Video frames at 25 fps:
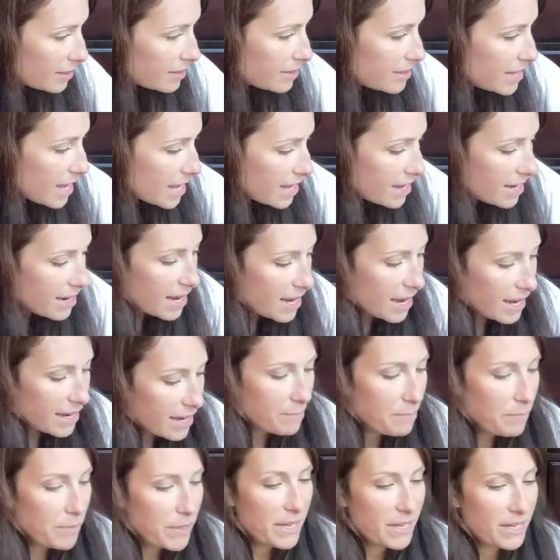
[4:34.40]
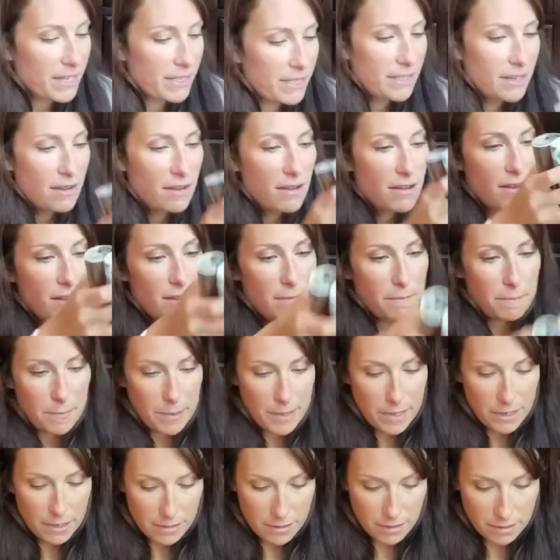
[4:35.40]
Then I picked up
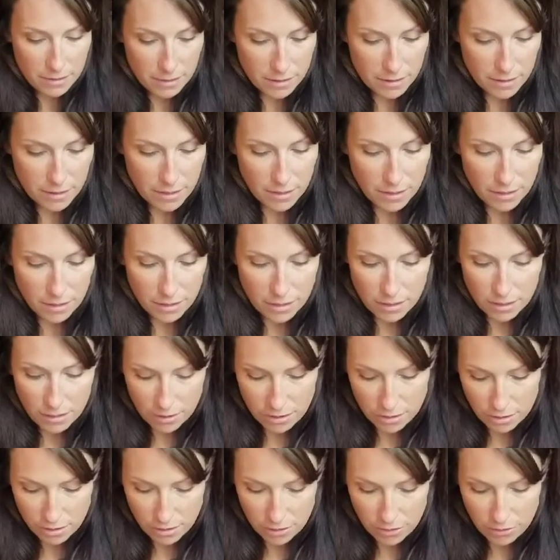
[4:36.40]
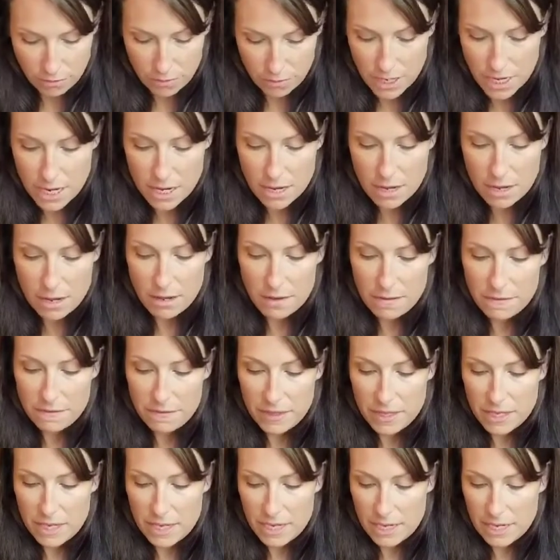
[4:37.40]
3 of
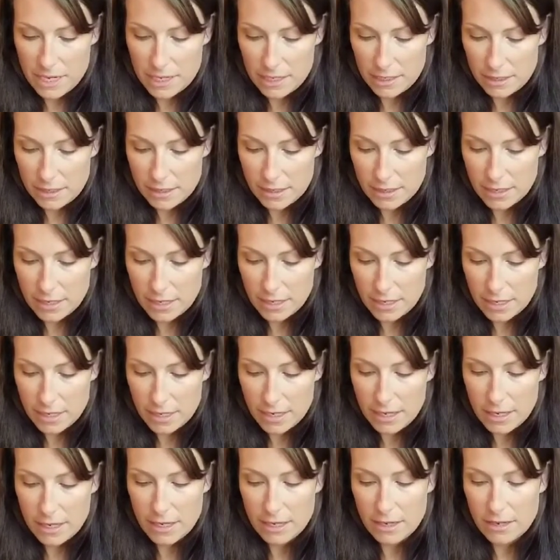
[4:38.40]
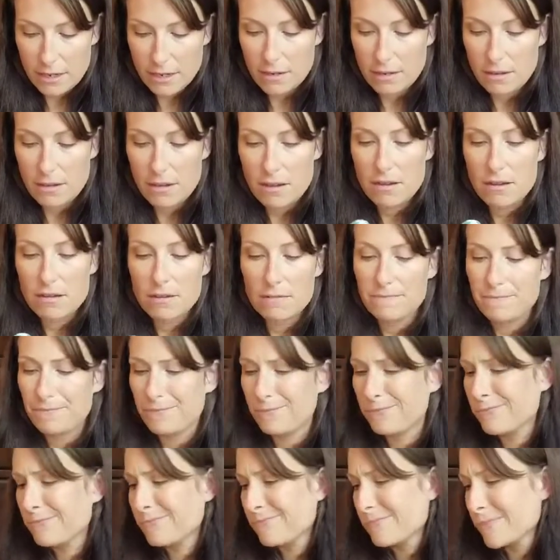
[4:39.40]
these, what
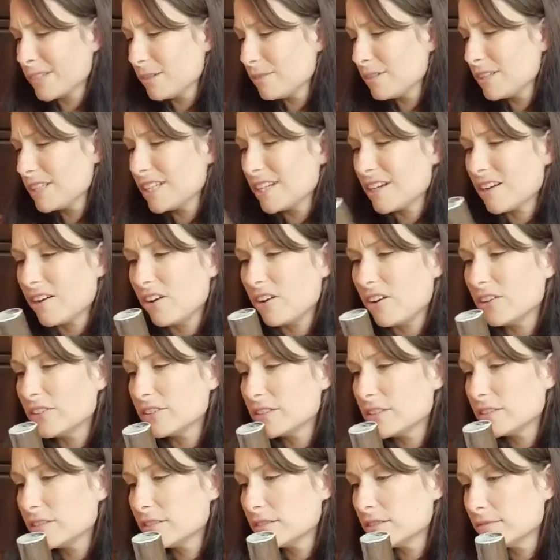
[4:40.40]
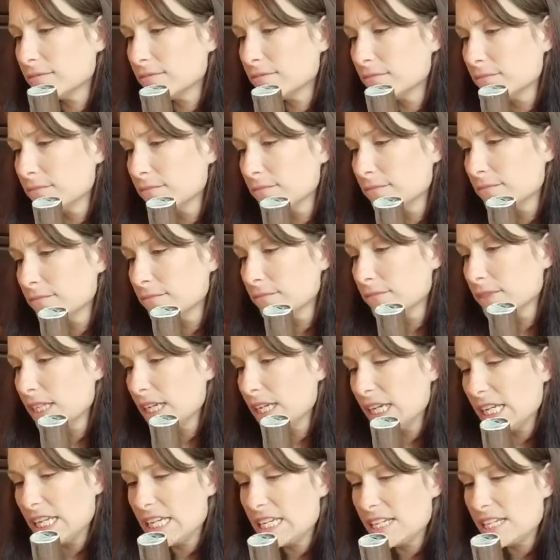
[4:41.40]
are they called?
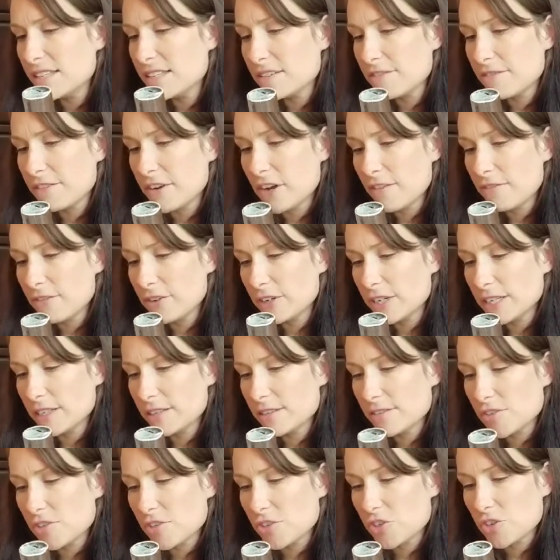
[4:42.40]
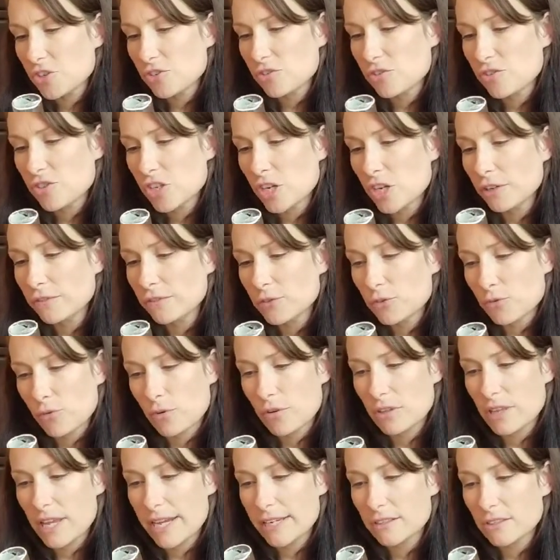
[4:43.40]
Adhesive Coverings, shelf
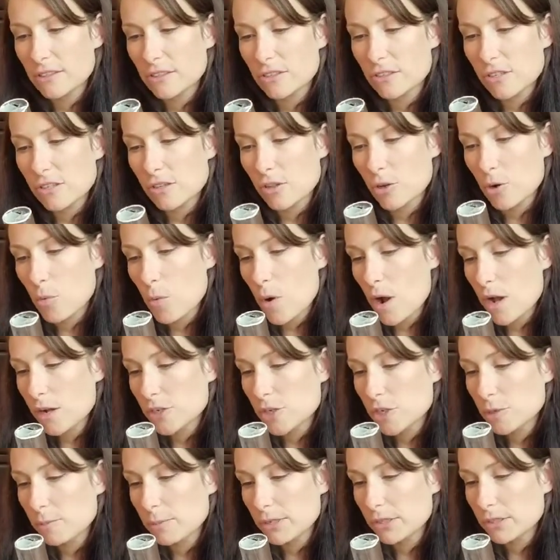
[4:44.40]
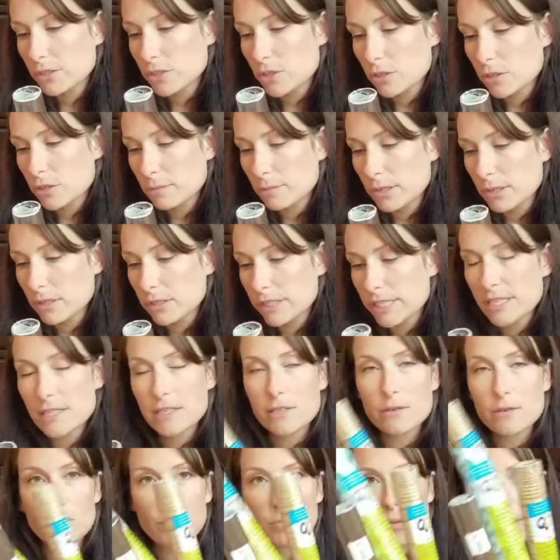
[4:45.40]
drawer liners. They're washable, durable, easy
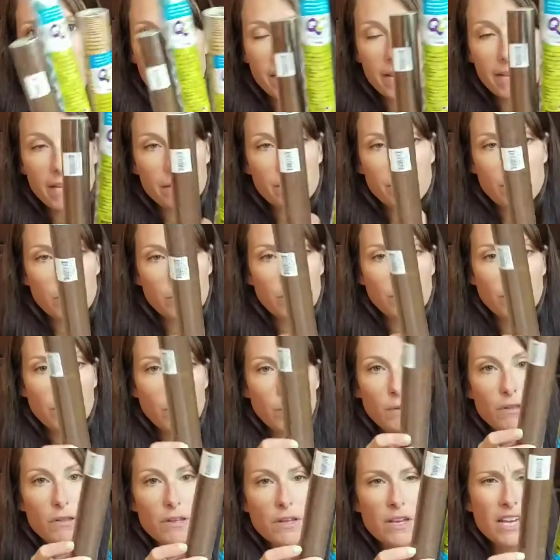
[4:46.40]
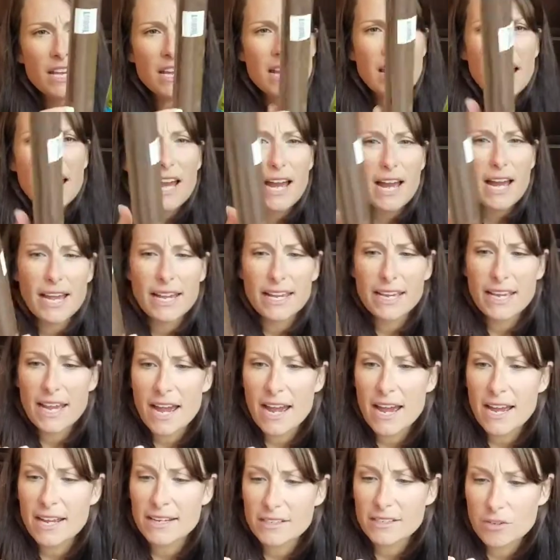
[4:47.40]
to apply, and removable. I
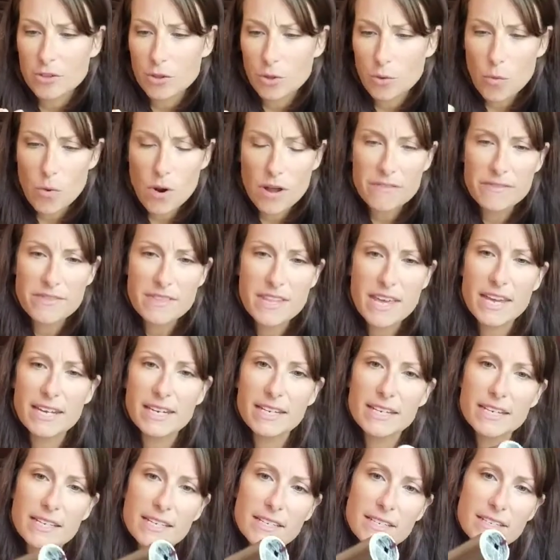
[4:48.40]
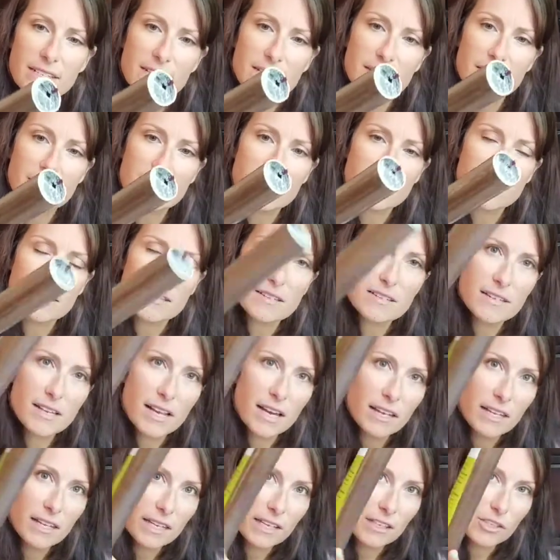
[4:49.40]
got the one that is, it's
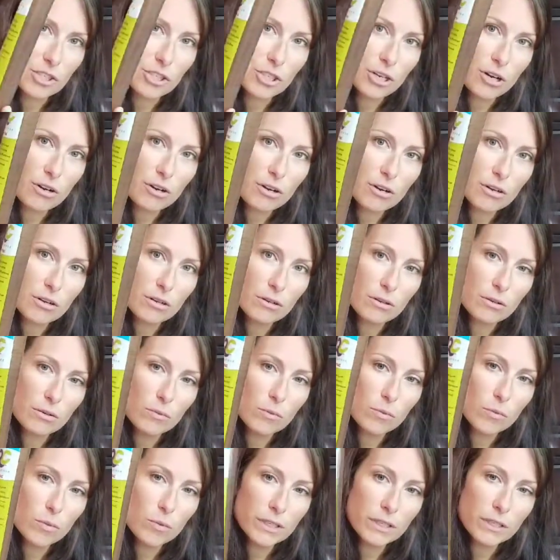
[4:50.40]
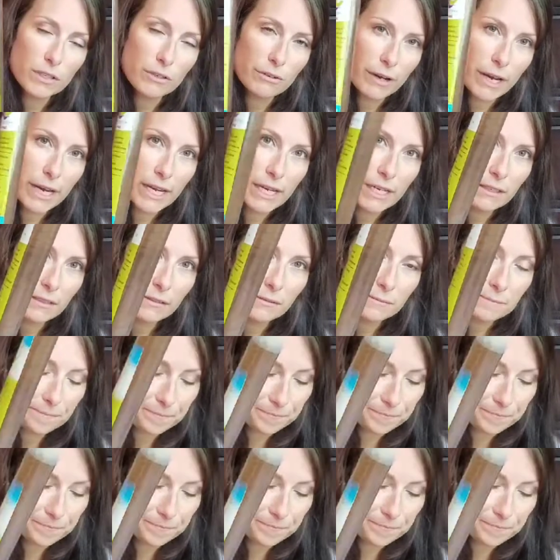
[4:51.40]
kind of like a dark wood grain.